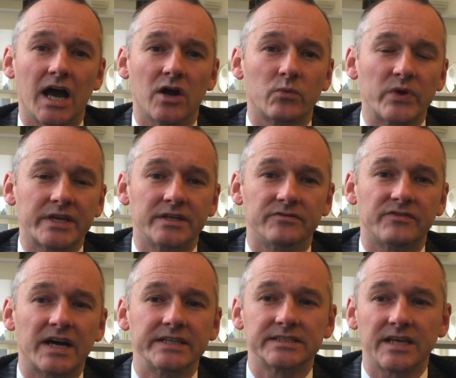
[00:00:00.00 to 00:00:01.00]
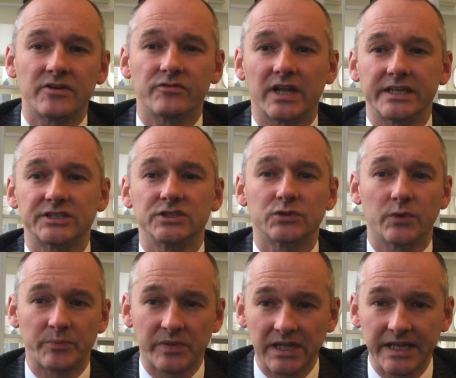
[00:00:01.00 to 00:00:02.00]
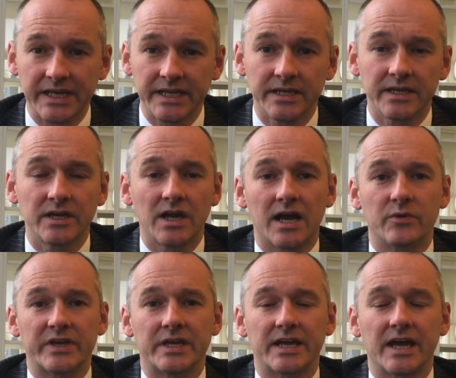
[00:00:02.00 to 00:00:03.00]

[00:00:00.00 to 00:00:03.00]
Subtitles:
We can advise there in relation to a plea. We can